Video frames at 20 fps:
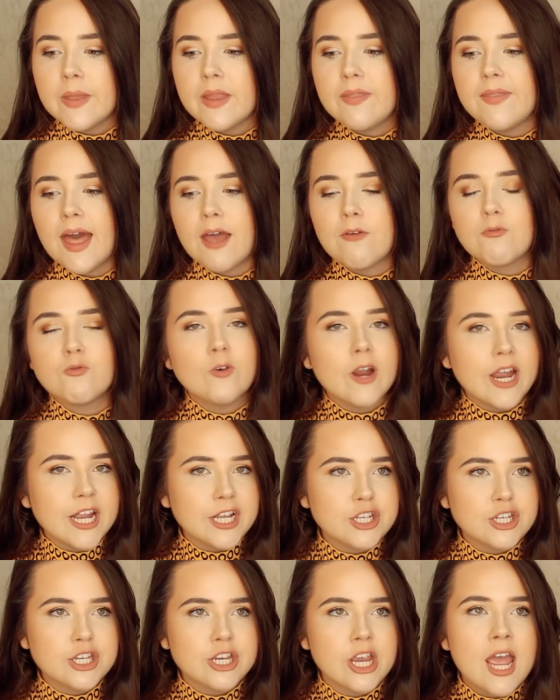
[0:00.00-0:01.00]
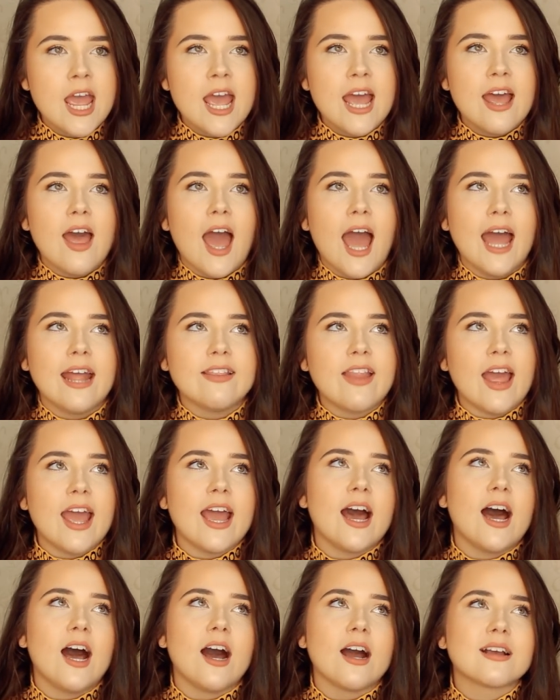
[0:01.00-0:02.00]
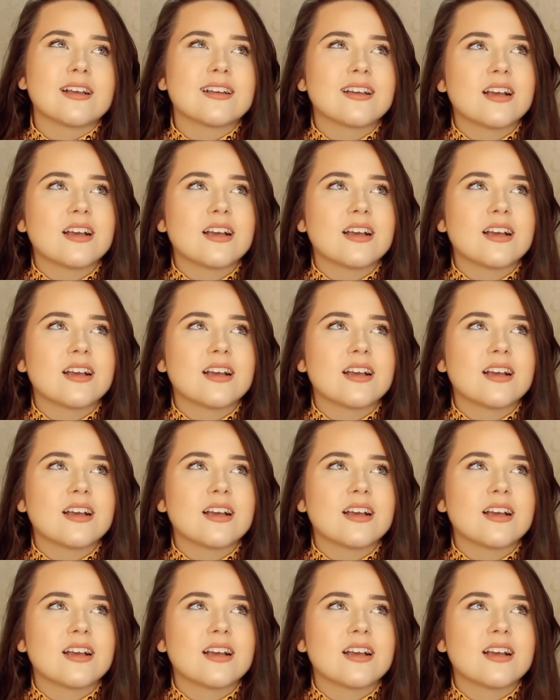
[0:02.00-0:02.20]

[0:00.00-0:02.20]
They're rich and they are